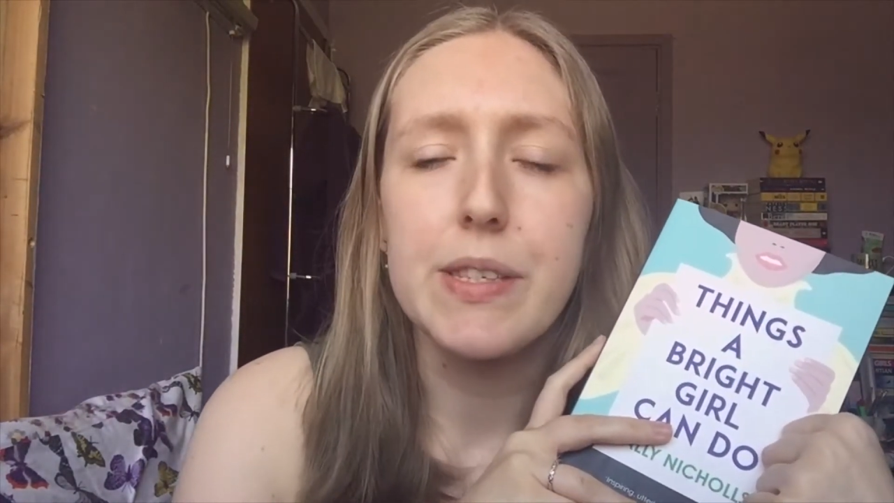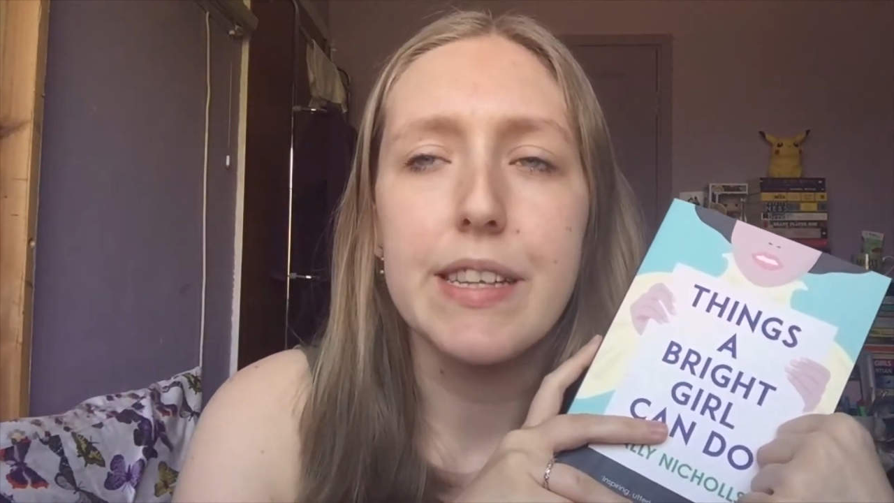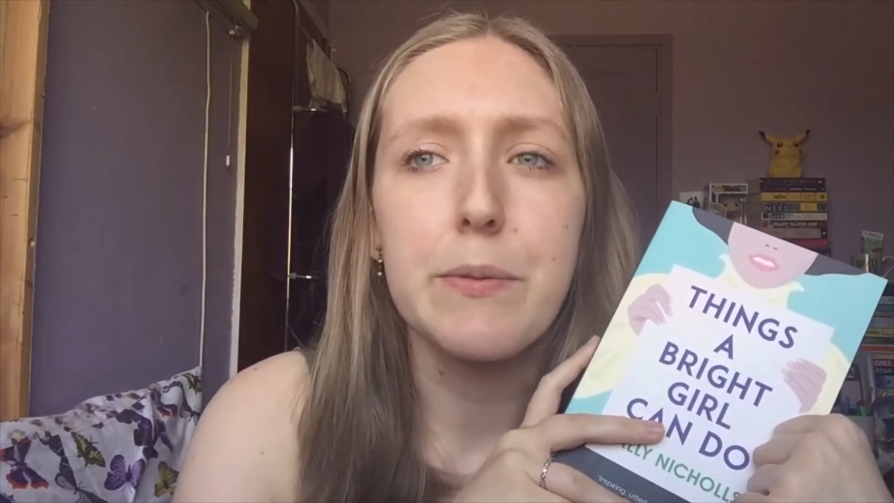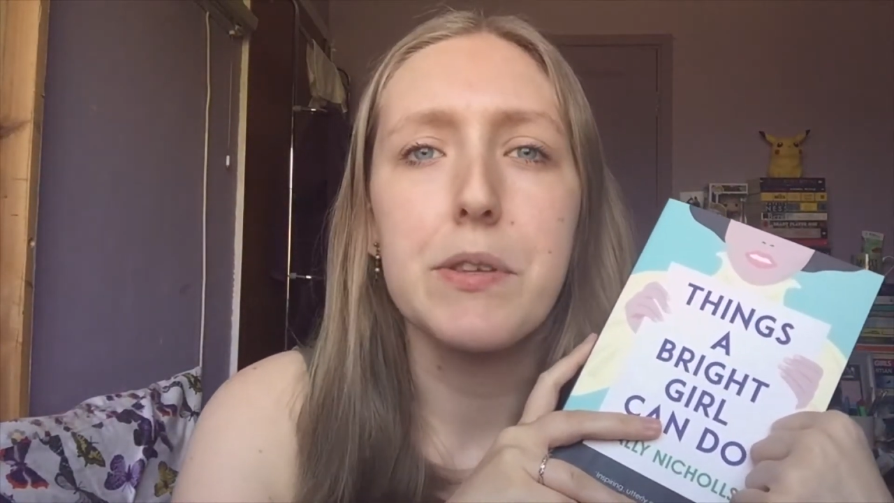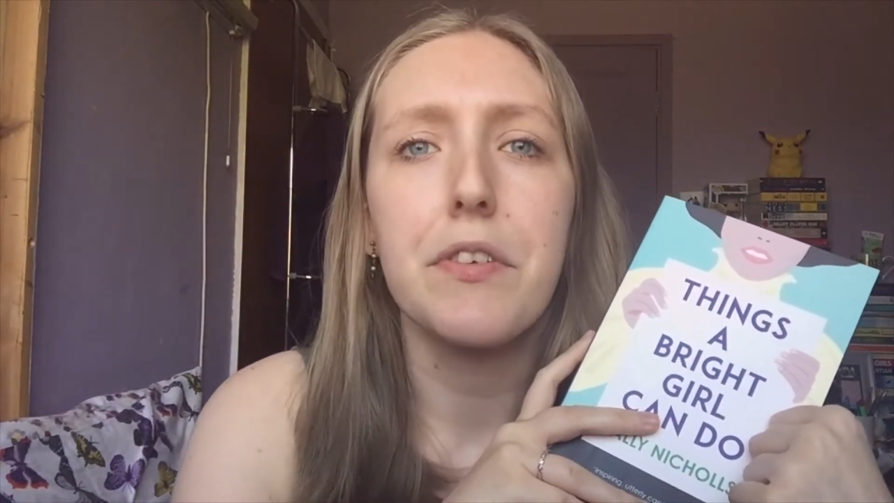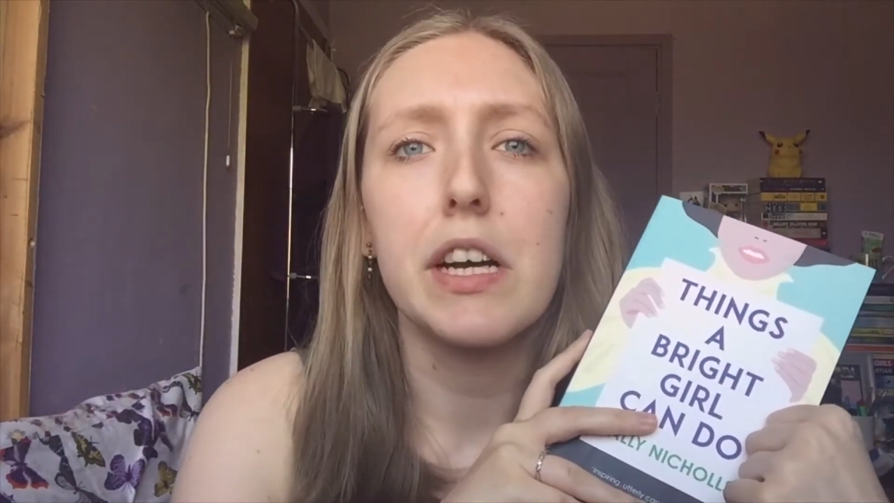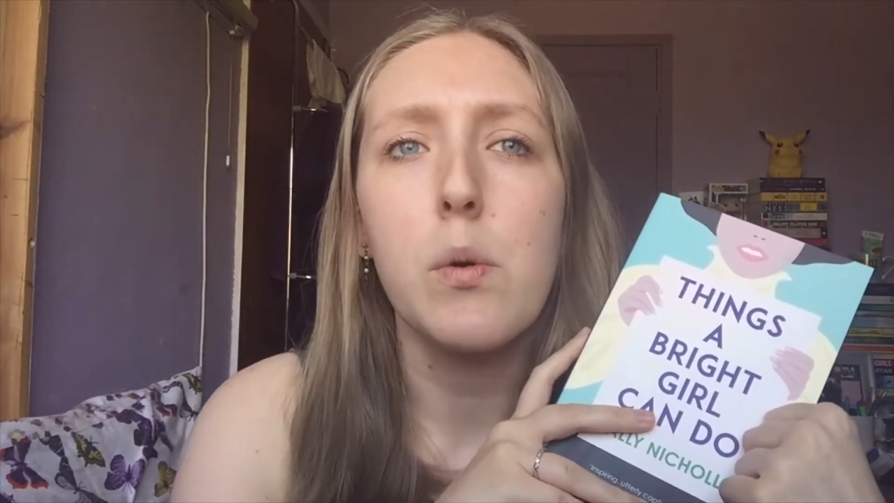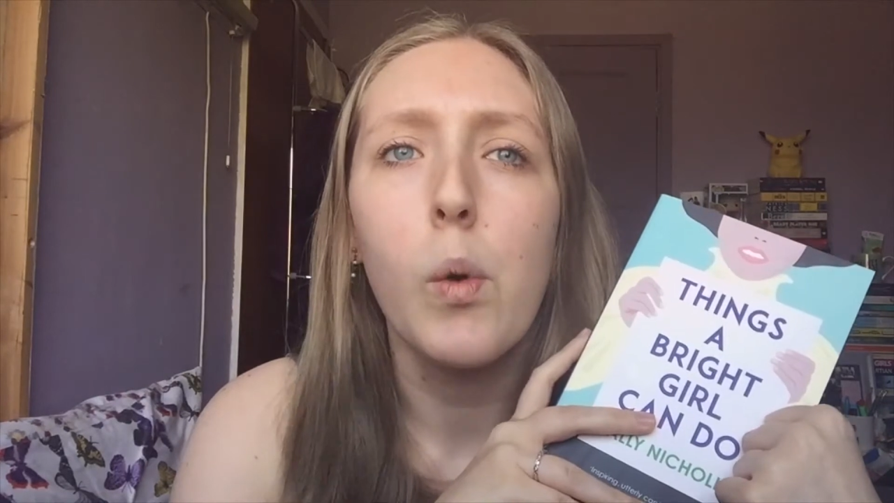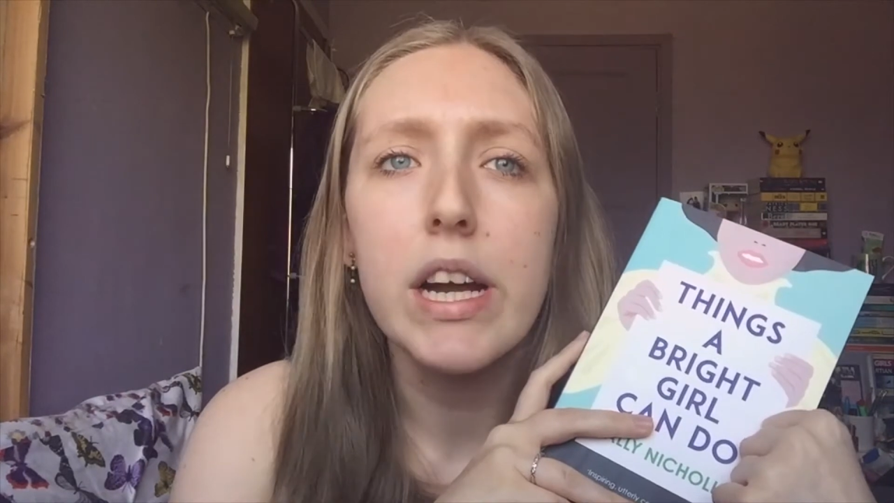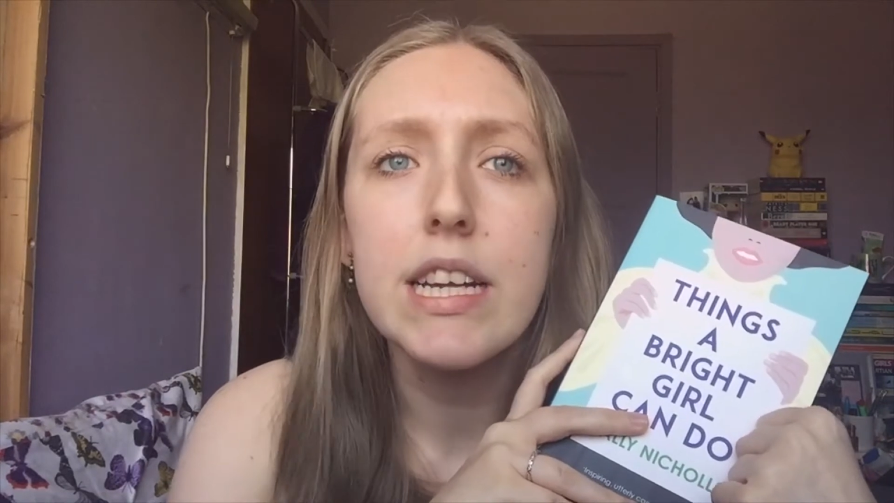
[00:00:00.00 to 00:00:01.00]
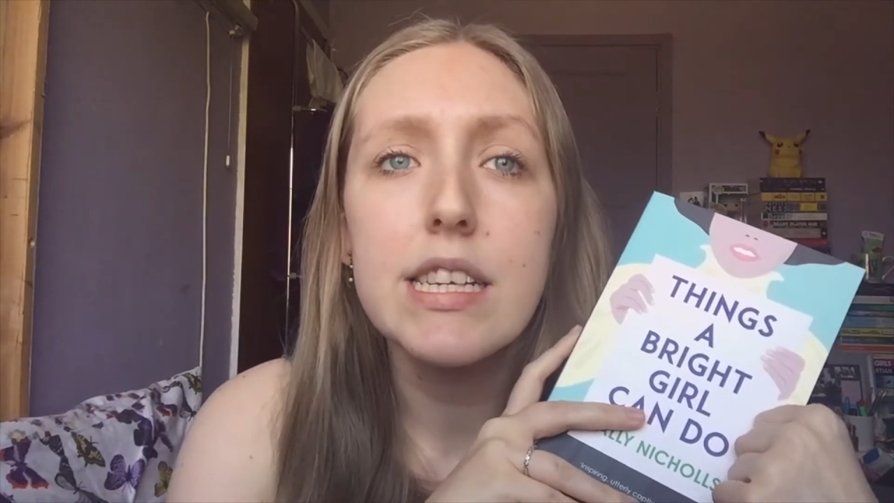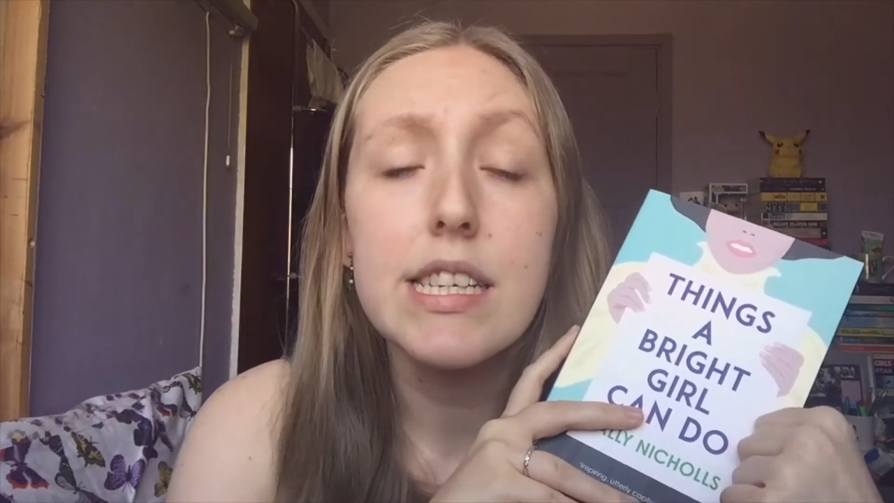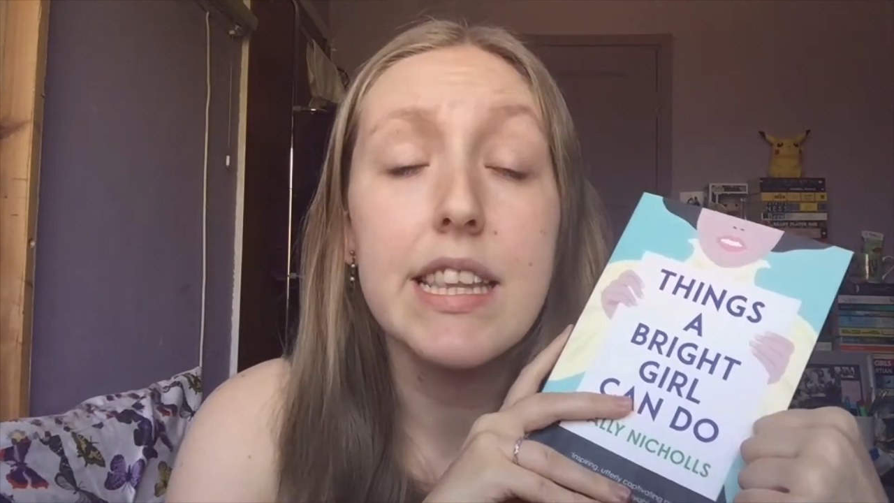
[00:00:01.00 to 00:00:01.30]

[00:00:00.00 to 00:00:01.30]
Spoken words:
was that it was very white.